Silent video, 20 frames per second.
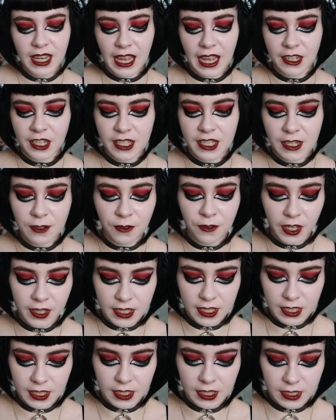And I did
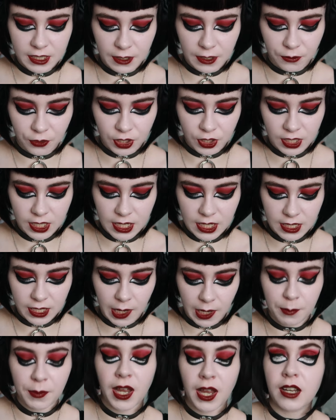find it in a different
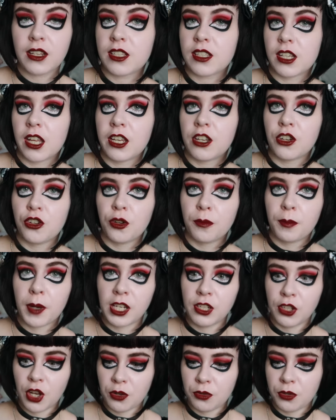Tkmaxx, like not my
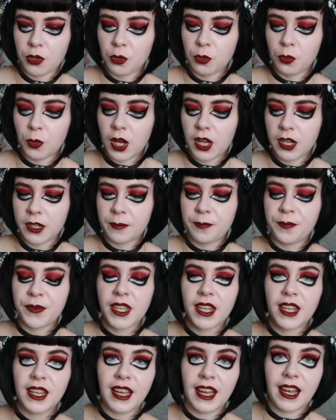local one.
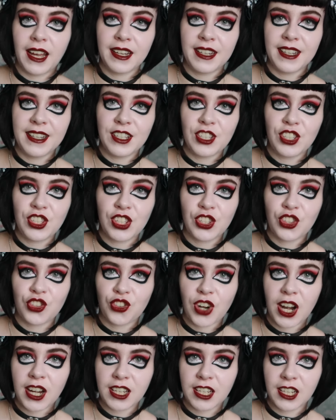And it's
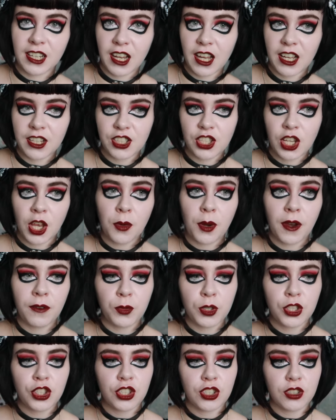Dracula. So I've
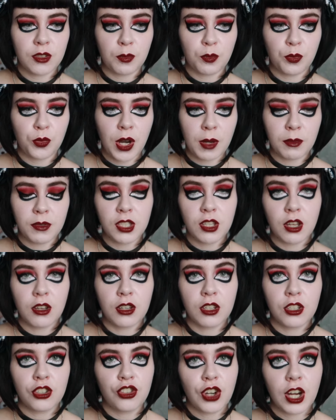watched Bram
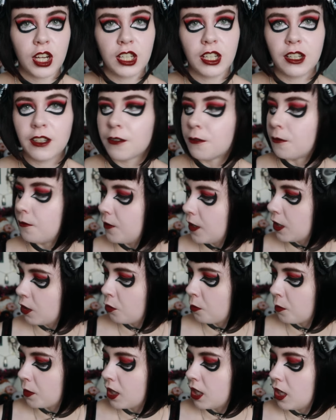Stoker's Dracula the
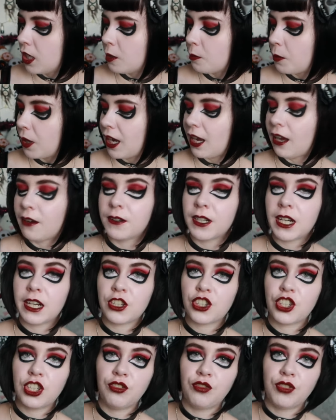film, but I haven't
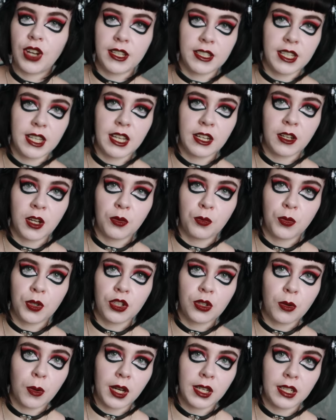actually read it, and I
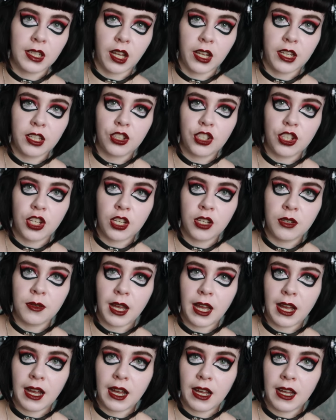would quite like to.
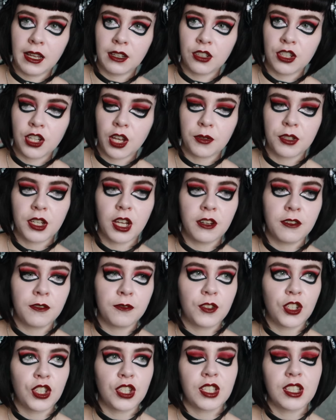And I was kind
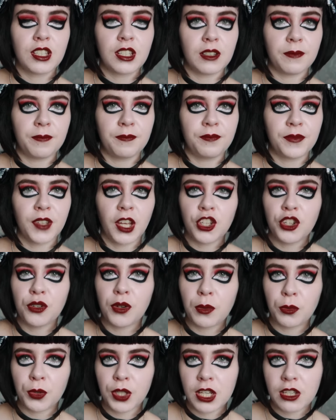of just, I knew
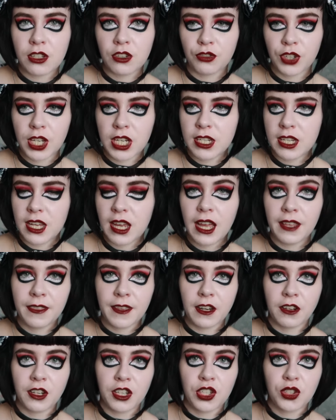I wanted to read it, and
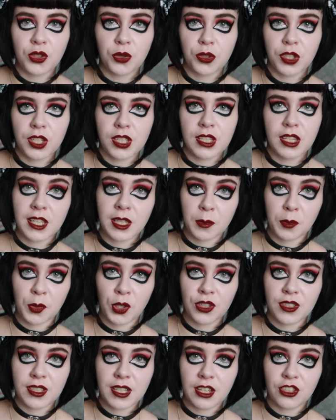then I saw this in the
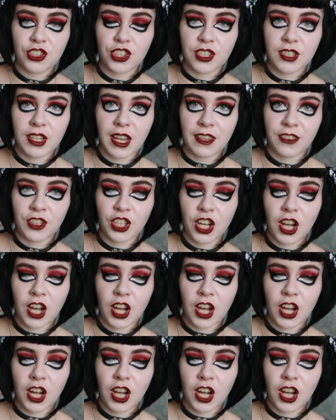book section, and the